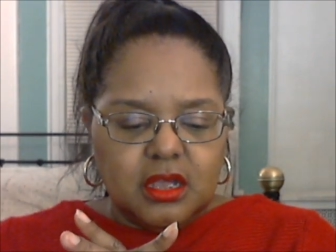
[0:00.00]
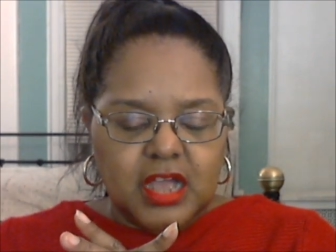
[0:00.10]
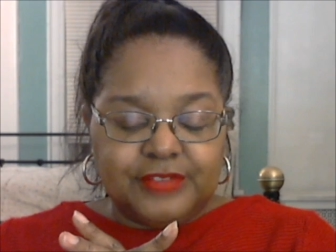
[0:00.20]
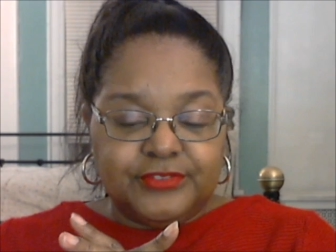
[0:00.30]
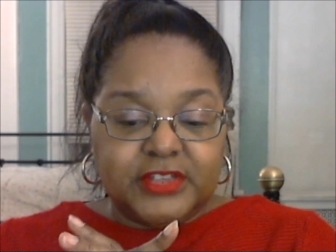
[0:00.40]

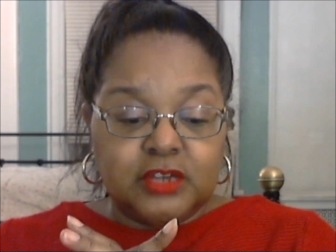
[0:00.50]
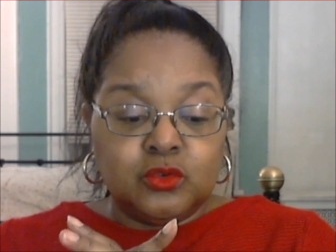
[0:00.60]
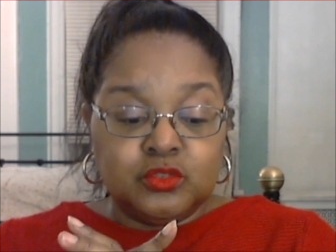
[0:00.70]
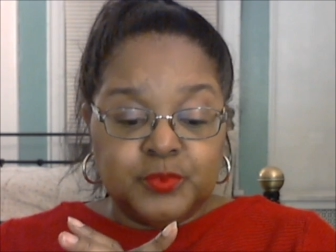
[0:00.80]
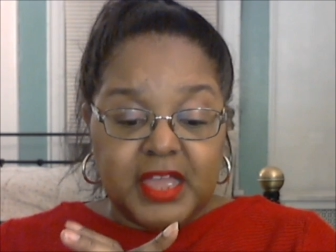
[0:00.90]
I forget
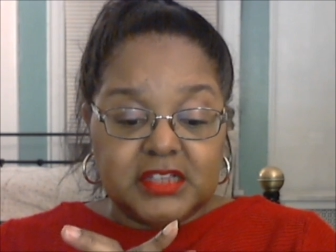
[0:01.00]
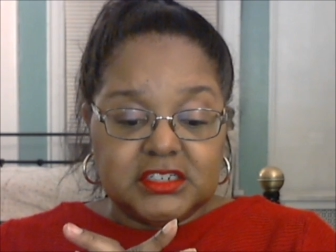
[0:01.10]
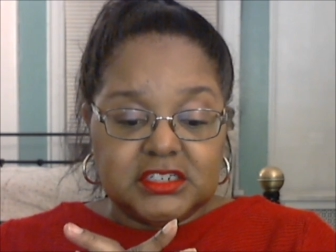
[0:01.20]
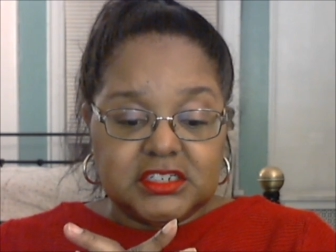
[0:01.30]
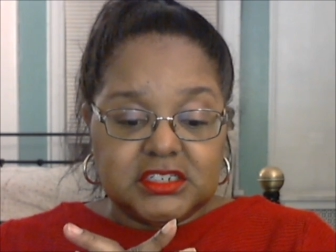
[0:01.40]
whose palette
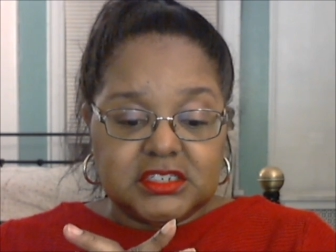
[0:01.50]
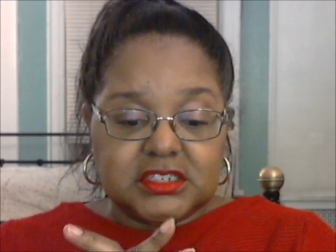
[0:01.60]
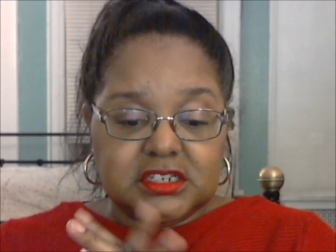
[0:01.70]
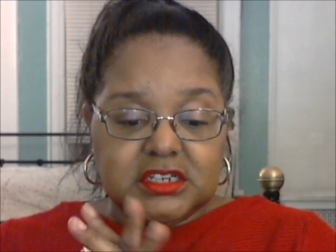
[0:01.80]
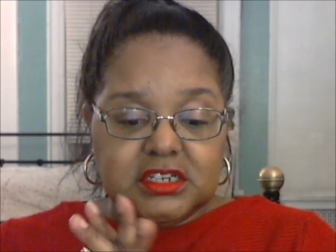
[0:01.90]
it
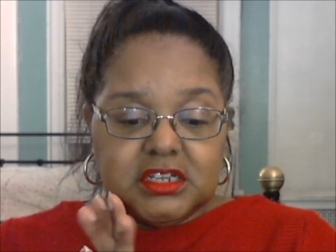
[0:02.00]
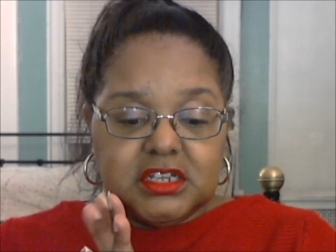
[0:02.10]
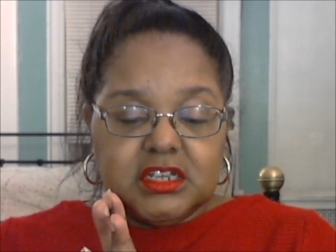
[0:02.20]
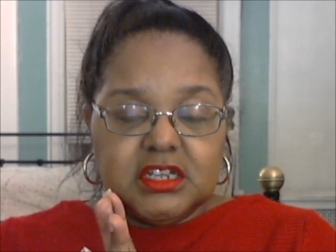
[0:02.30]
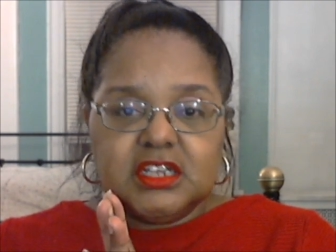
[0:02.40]
is.
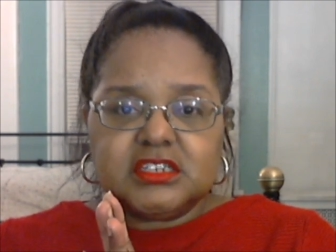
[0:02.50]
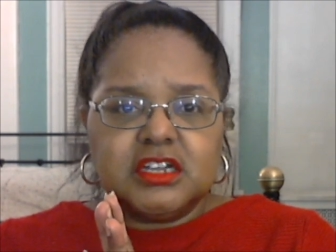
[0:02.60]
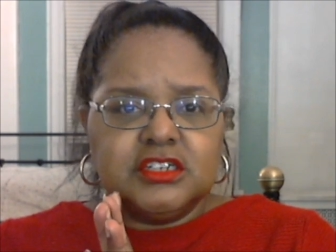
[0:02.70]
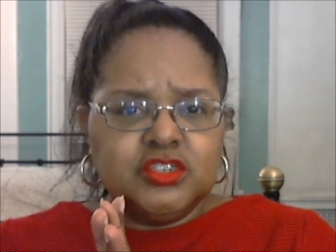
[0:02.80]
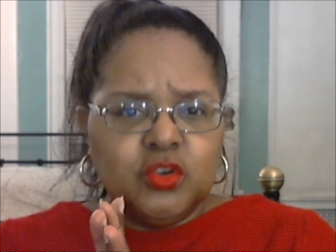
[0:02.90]
It's
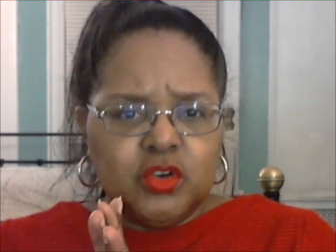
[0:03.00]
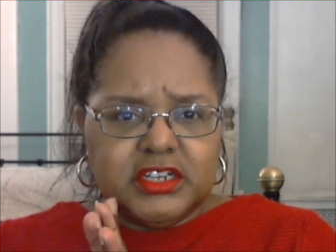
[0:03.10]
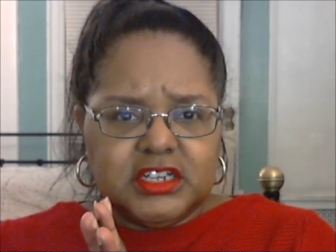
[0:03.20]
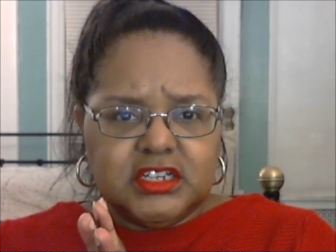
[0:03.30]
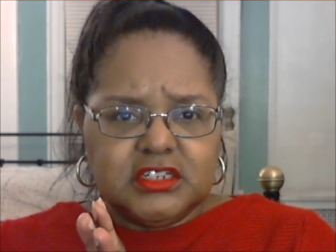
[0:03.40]
a
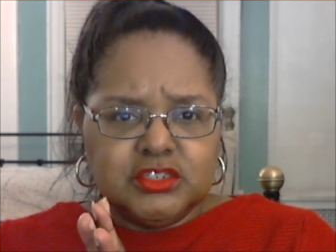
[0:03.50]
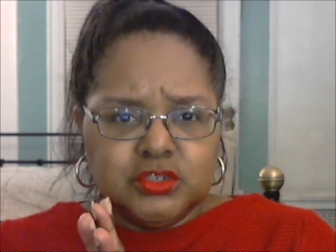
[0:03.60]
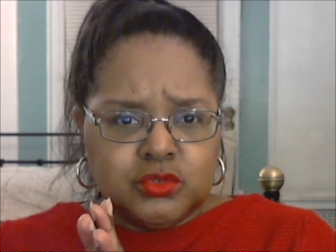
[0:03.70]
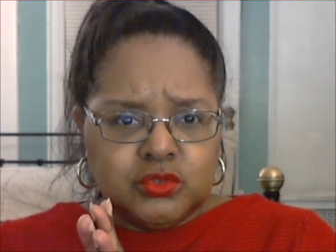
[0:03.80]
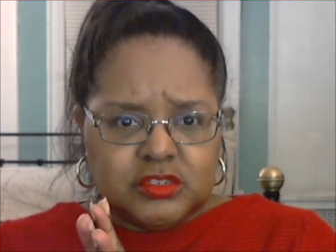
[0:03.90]
naughty
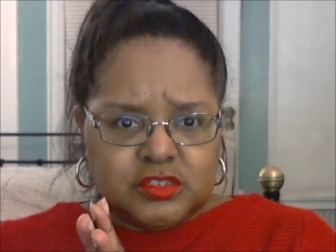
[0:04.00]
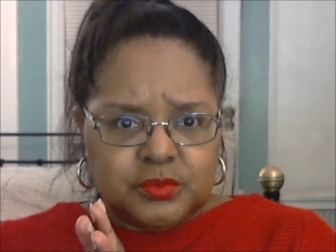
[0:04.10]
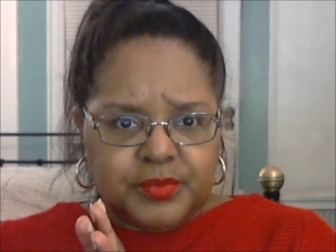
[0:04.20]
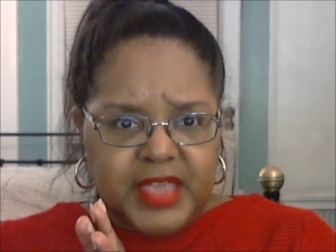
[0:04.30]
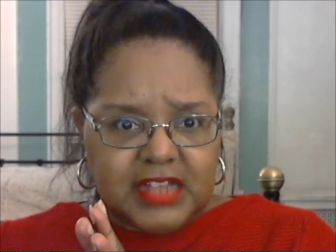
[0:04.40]
nudes
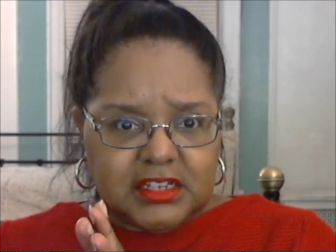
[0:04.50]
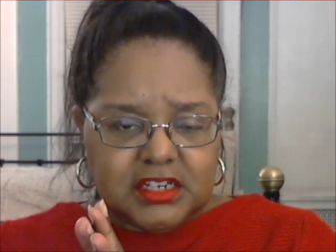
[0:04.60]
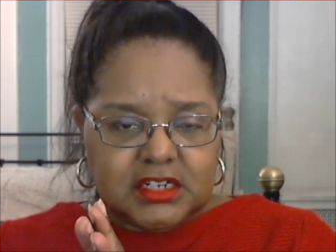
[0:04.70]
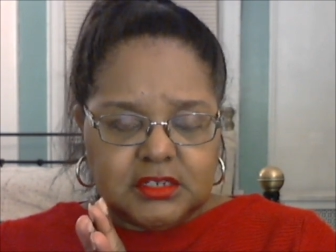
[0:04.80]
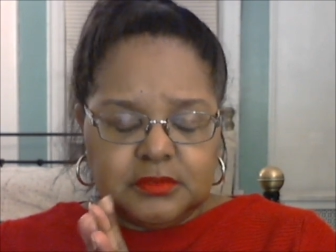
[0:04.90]
palette.